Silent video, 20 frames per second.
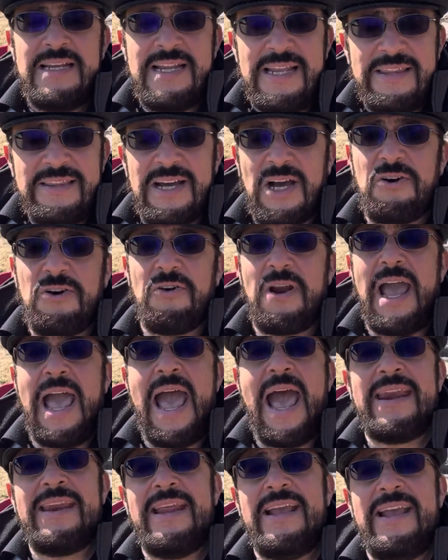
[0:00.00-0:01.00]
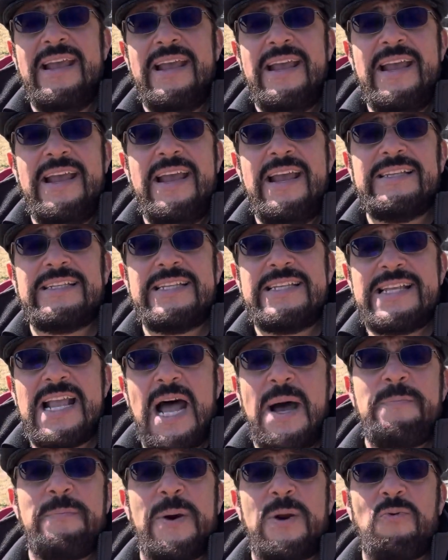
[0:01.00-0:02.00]
The Quran is
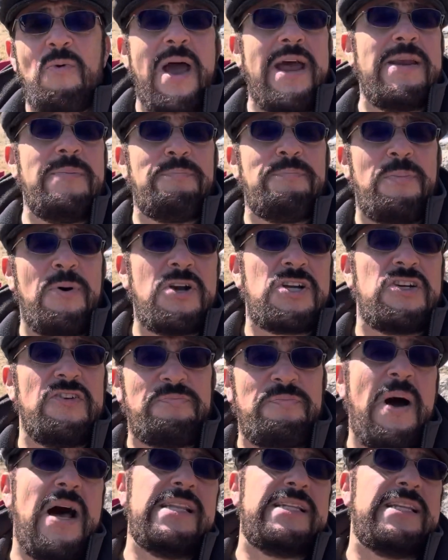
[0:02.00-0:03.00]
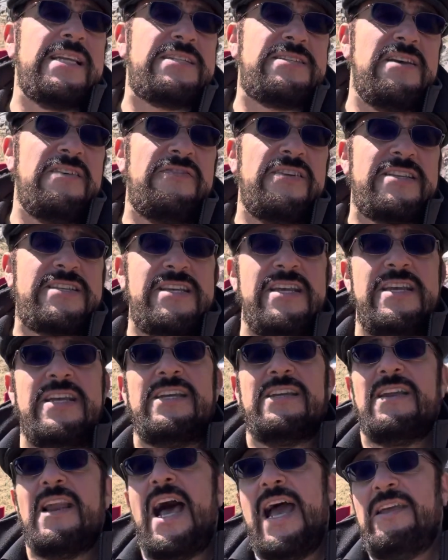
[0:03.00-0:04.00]
number one book of positivity
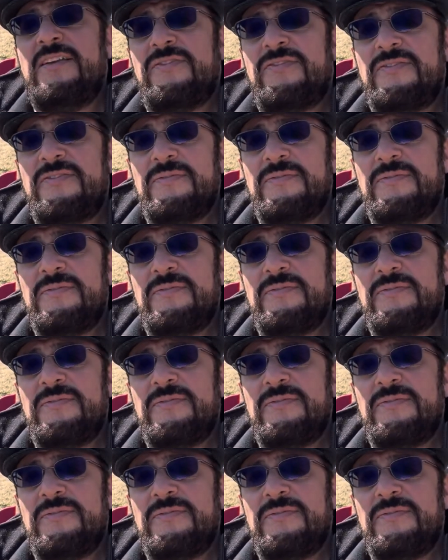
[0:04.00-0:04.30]
in life,